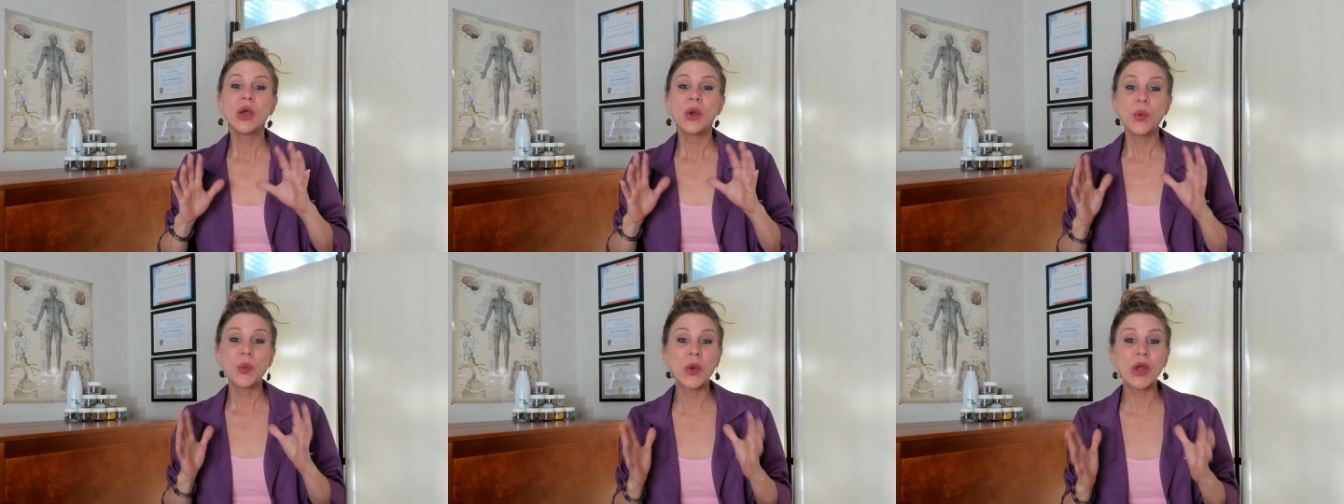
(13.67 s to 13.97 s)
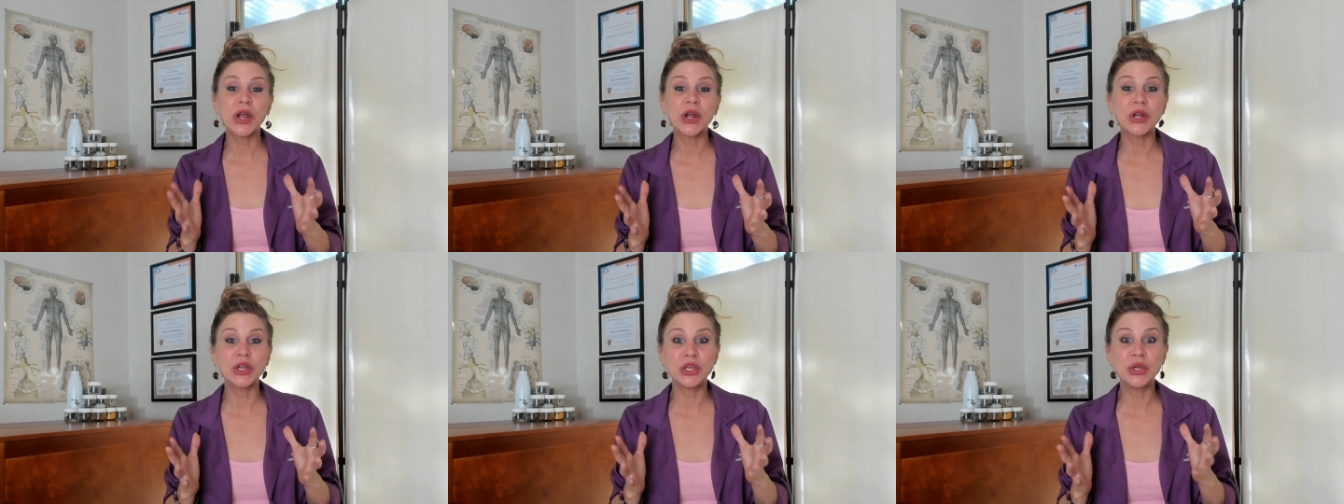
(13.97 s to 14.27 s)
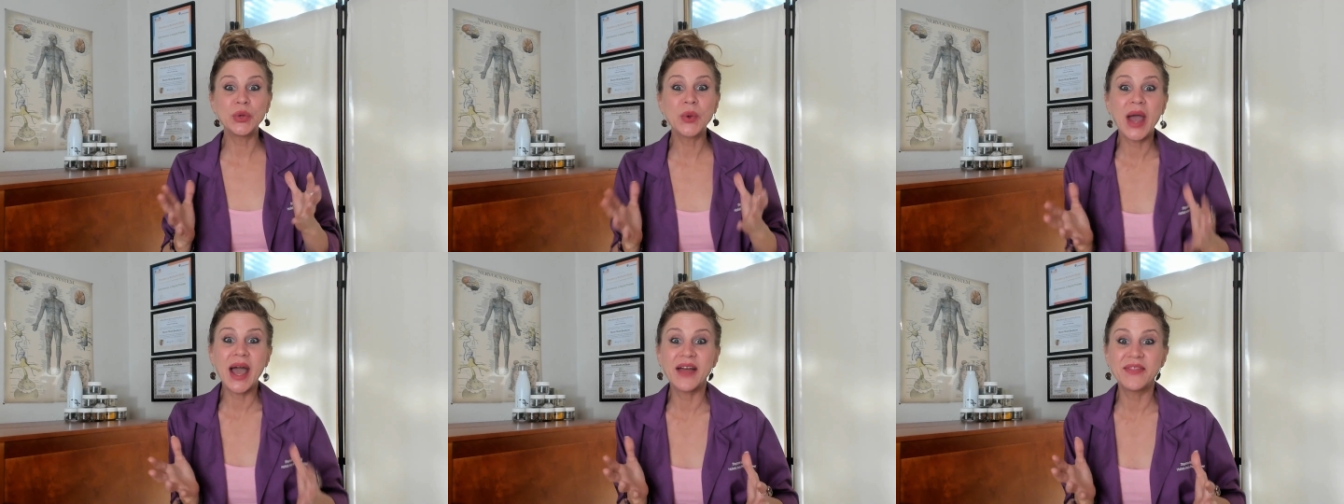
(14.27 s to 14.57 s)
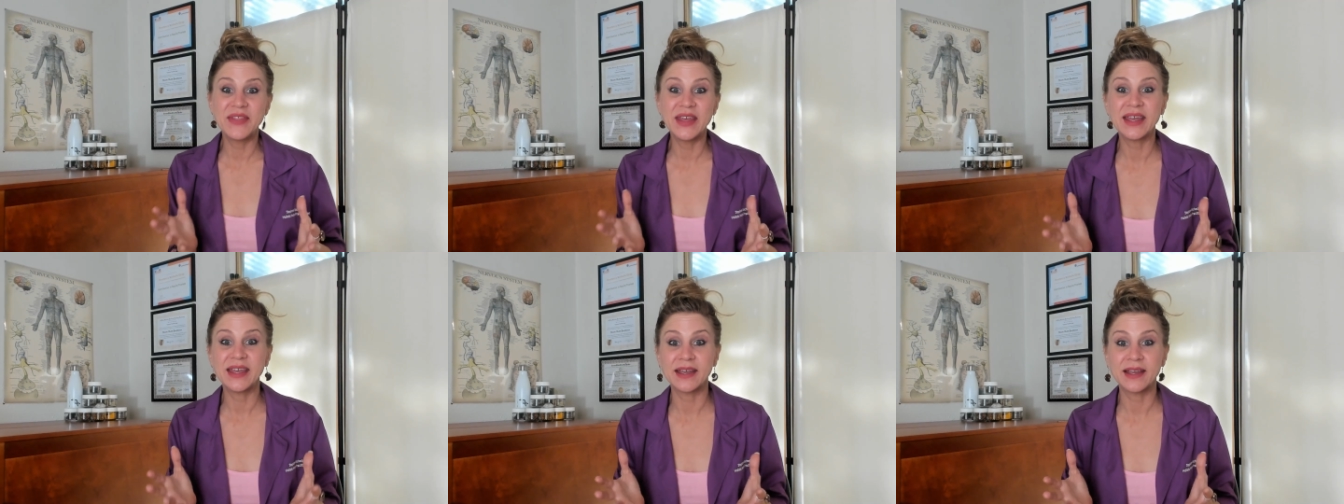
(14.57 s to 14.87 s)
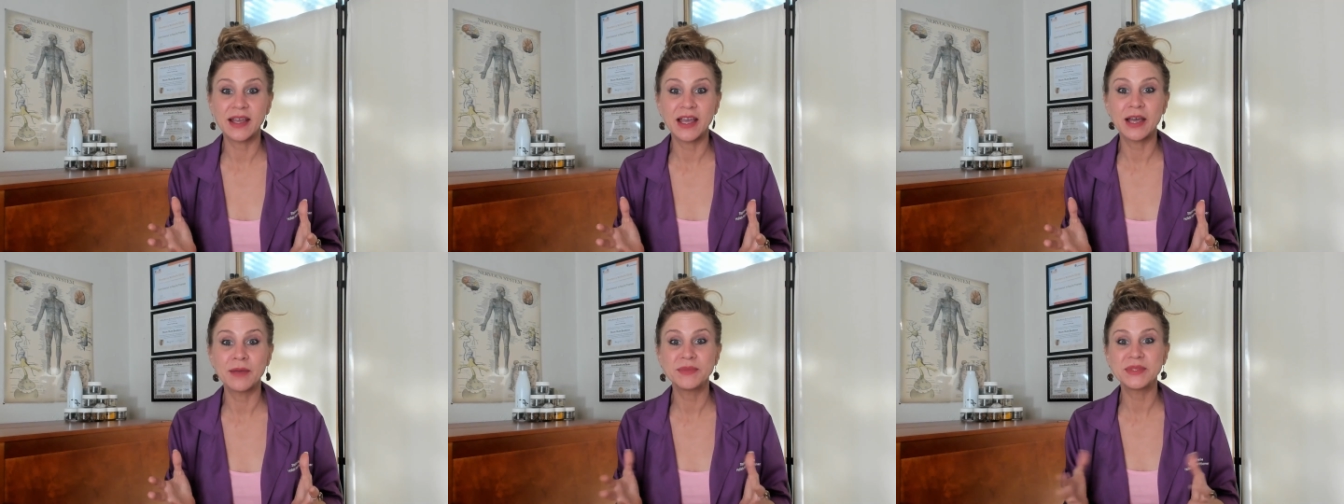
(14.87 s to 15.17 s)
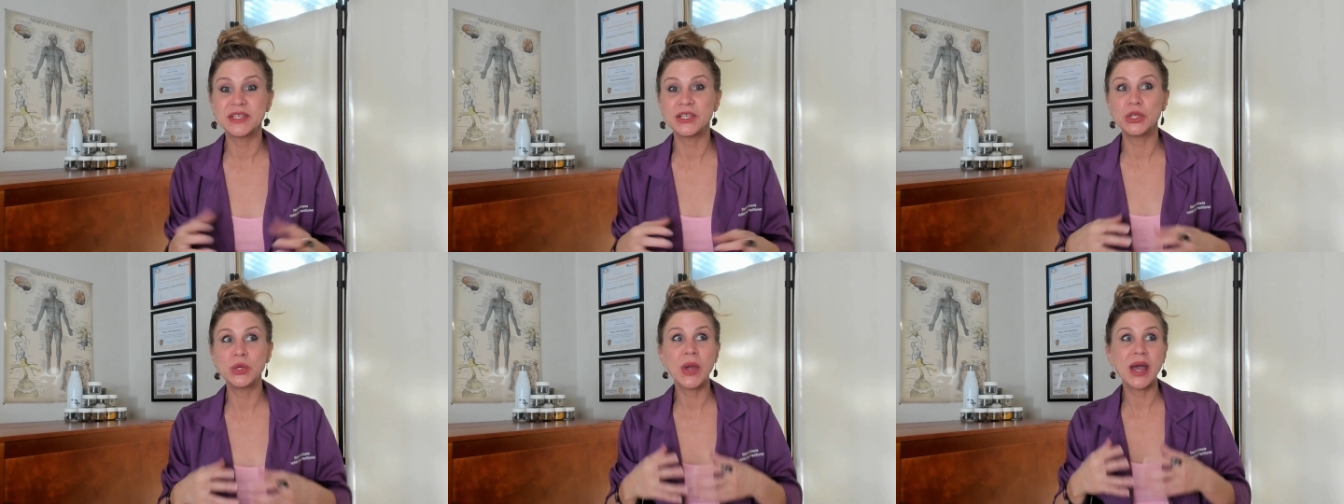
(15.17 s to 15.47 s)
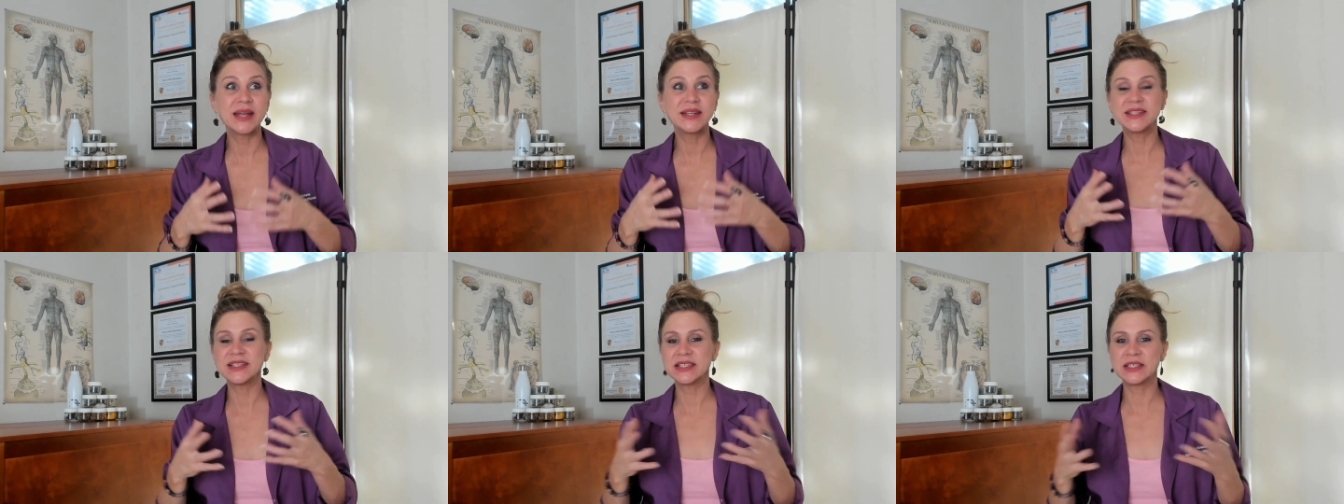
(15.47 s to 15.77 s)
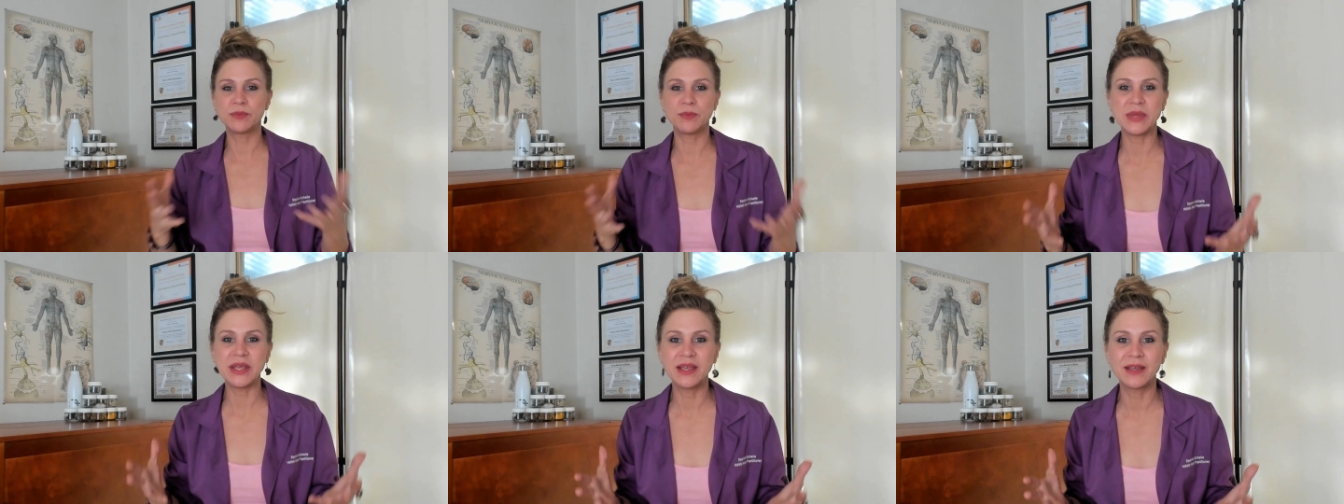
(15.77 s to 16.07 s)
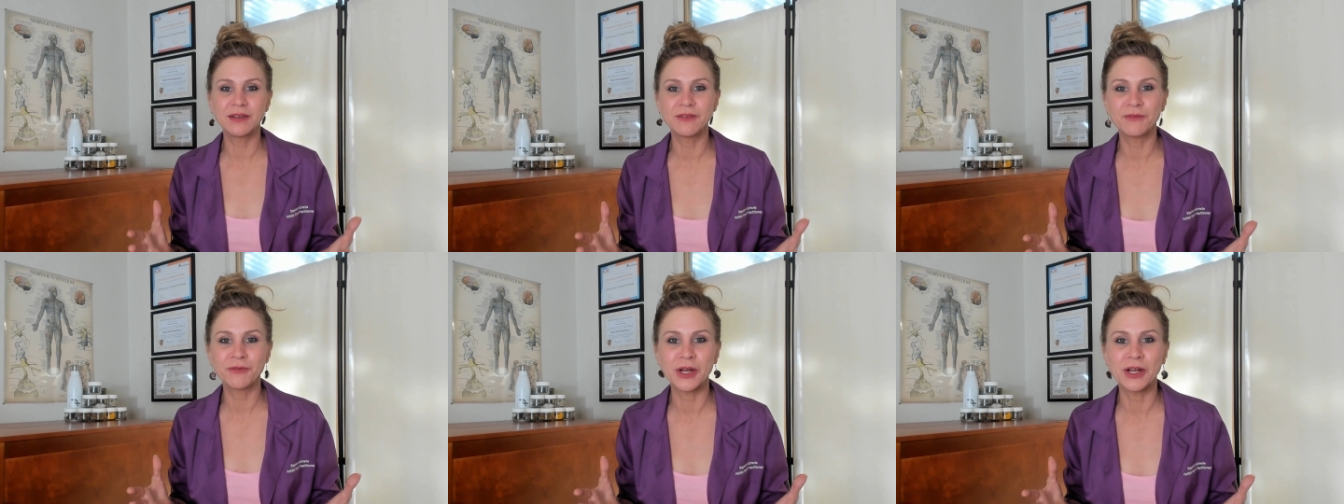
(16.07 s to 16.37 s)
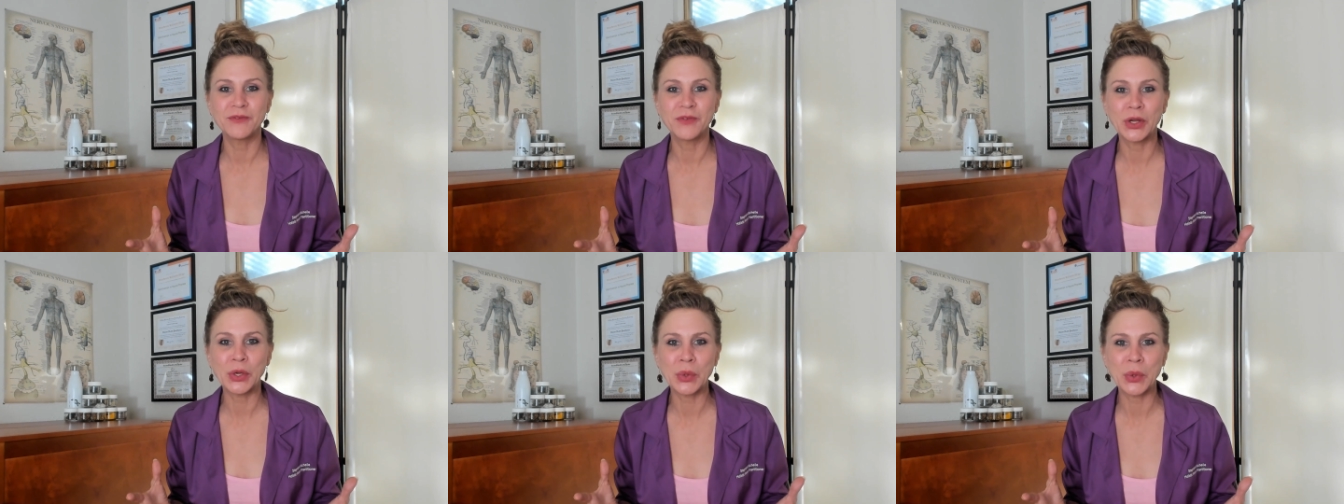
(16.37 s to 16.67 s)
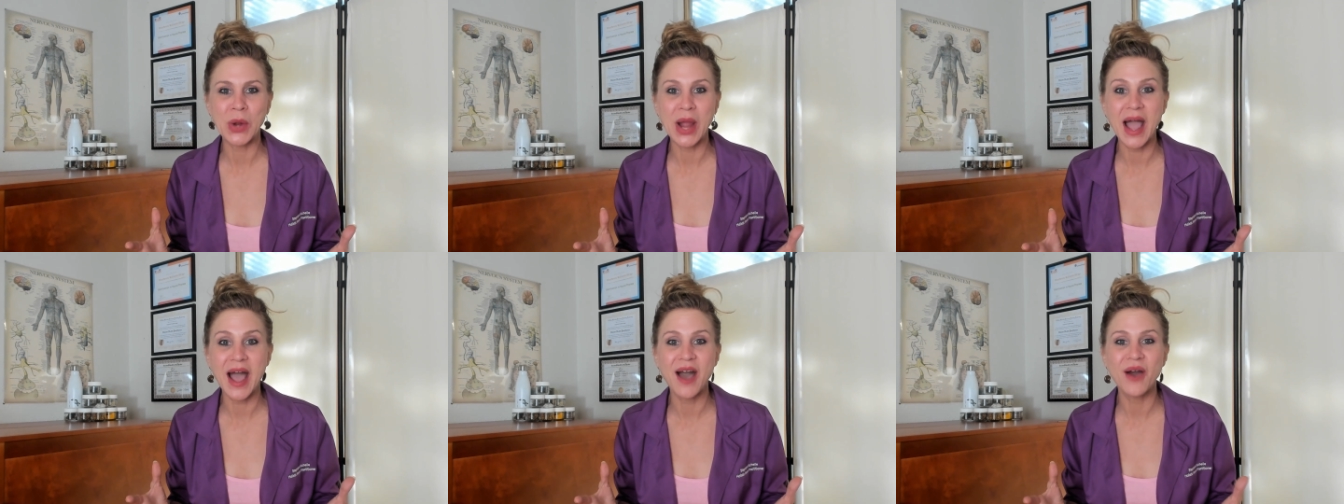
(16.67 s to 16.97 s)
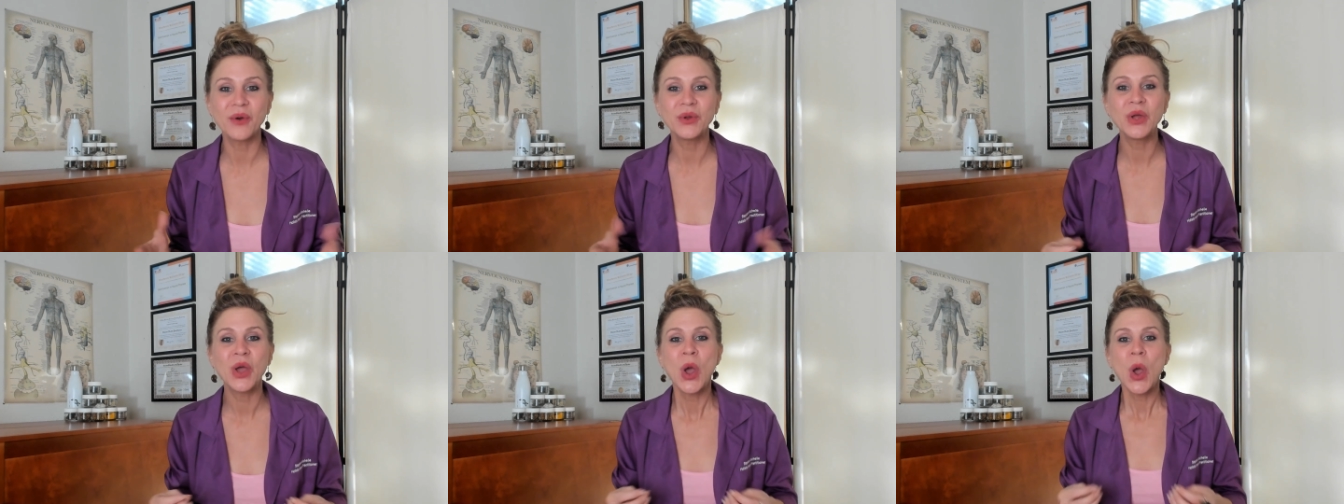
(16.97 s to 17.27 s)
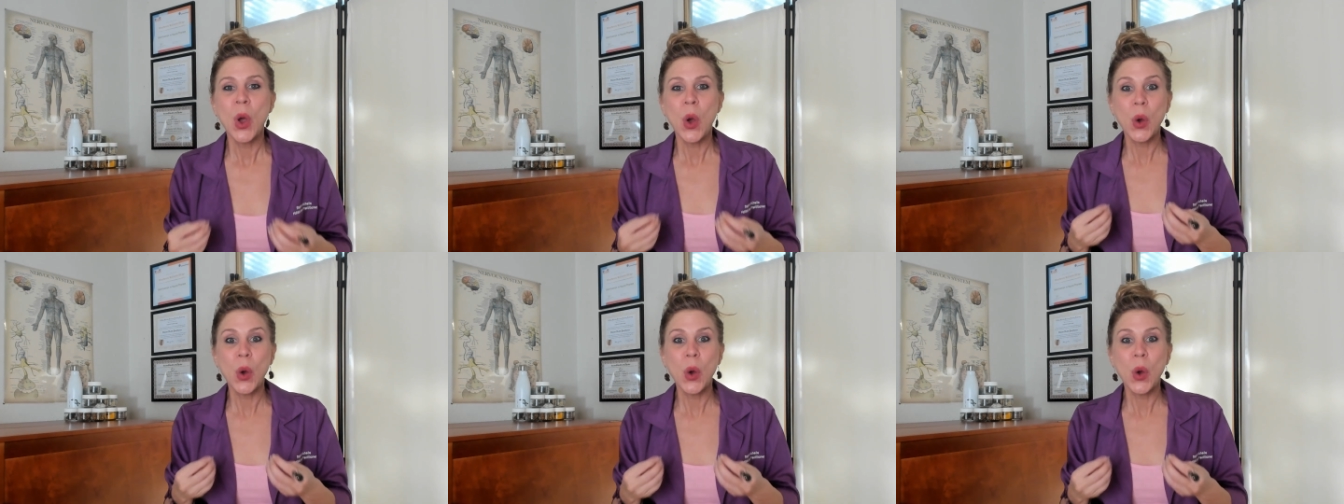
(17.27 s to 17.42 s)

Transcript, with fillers: where you had the hiccups and you had to speak in front of a crowd